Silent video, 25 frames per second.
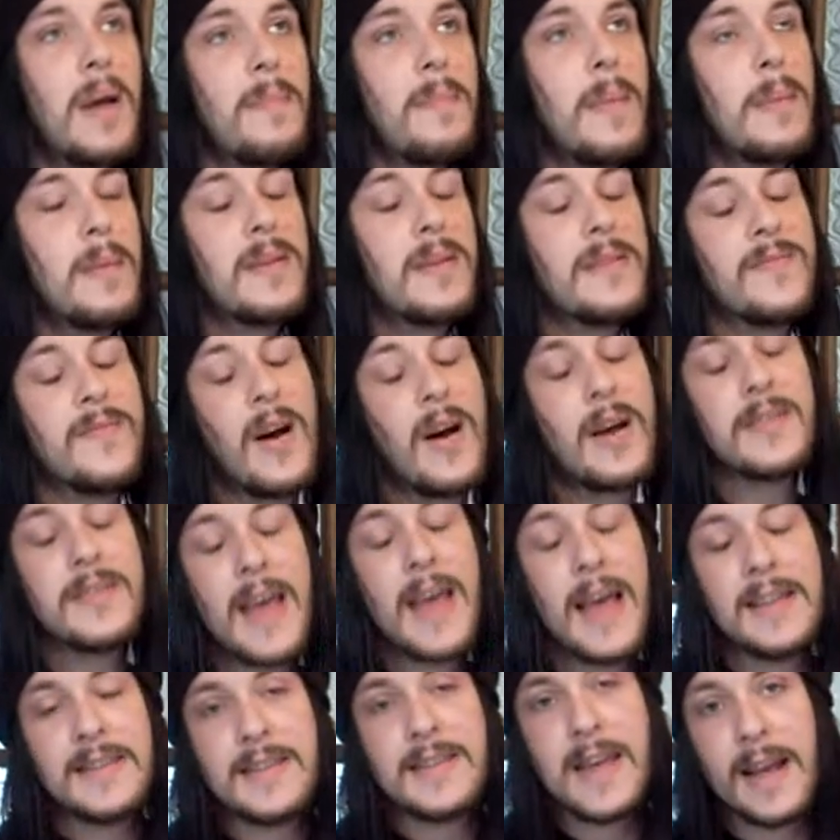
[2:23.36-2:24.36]
maybe
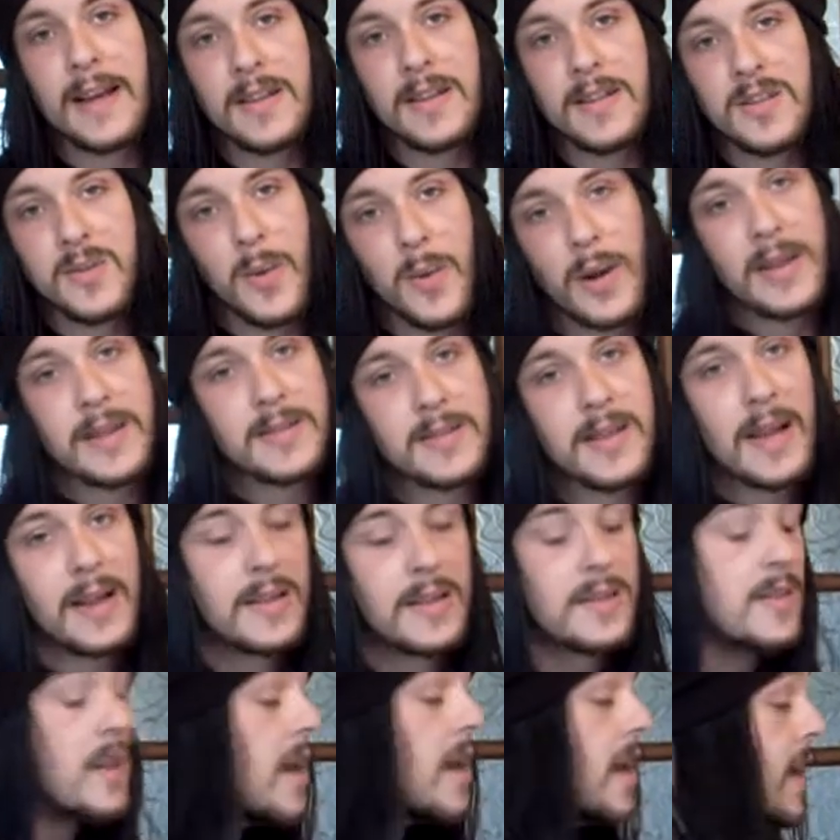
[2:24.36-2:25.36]
10 seconds, 20
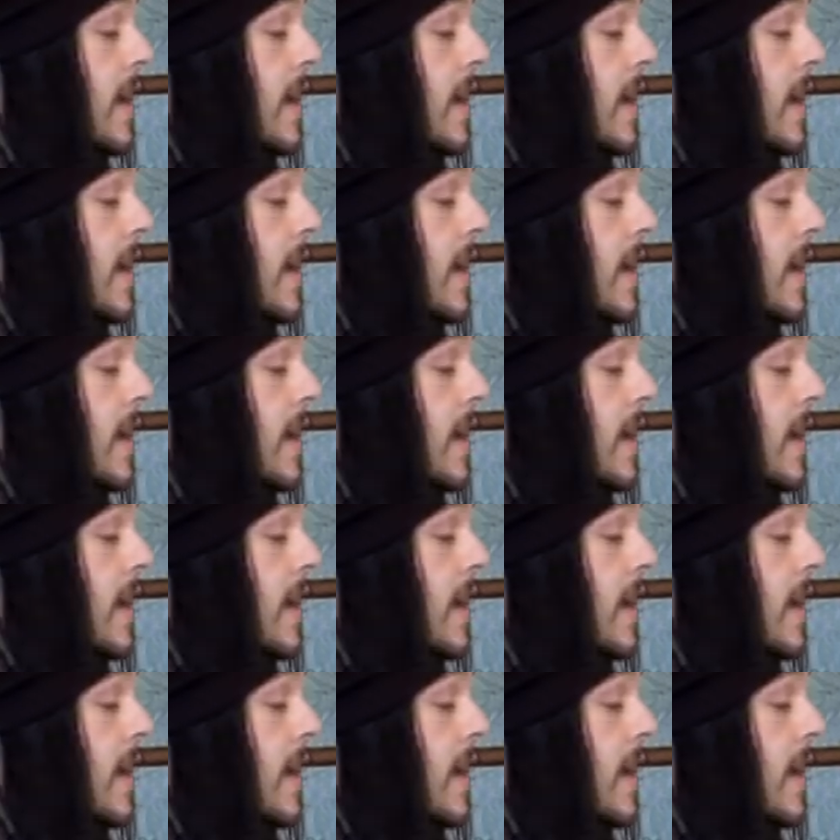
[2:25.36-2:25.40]
seconds.